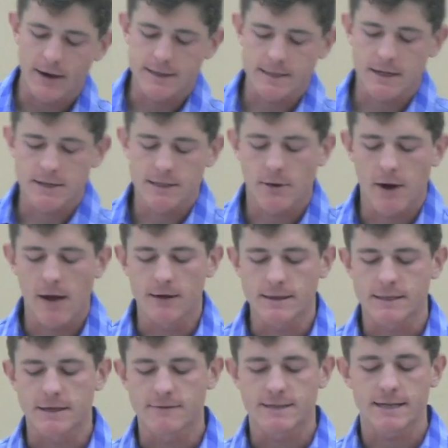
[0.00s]
I discussed how
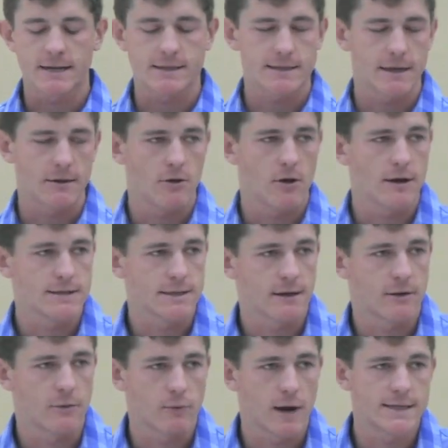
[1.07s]
ALEC's tough sentencing laws
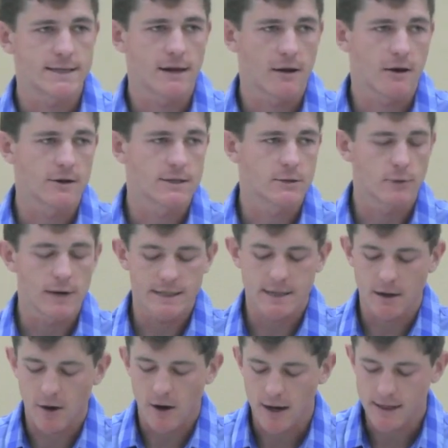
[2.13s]
led to rising
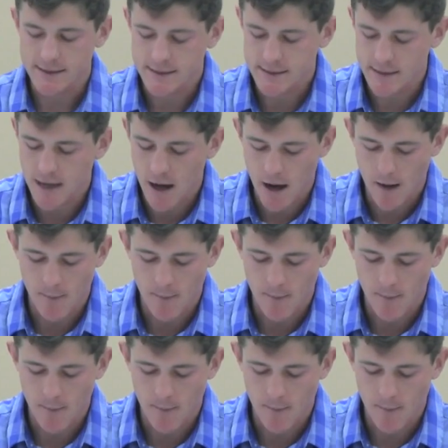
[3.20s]
incarceration costs,